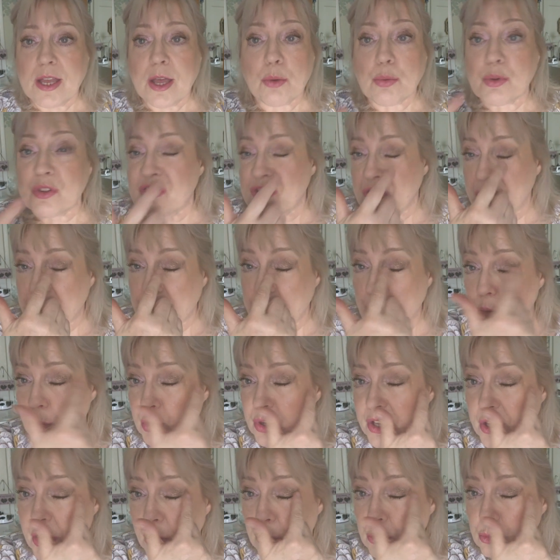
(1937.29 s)
which I thought
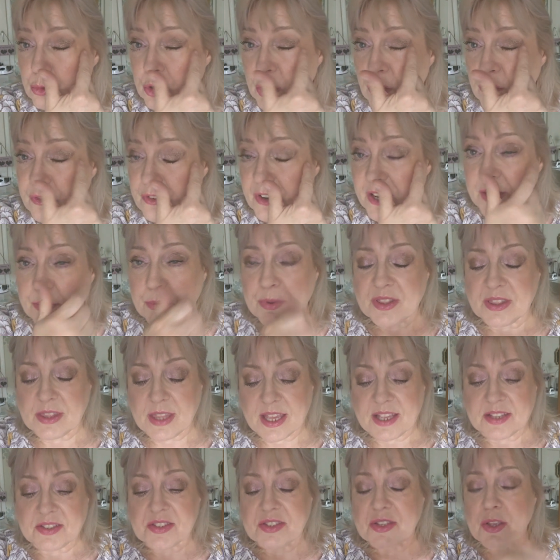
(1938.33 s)
would go lovely with
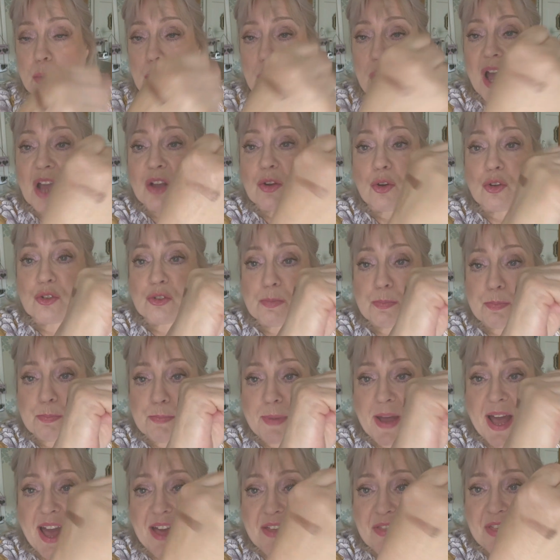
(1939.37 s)
this, so I could buy